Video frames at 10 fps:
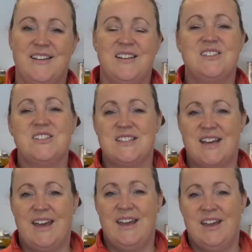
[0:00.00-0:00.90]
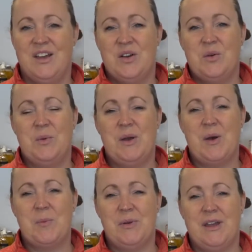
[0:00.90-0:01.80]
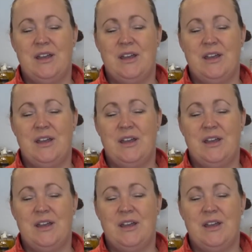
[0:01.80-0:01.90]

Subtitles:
Today we are bringing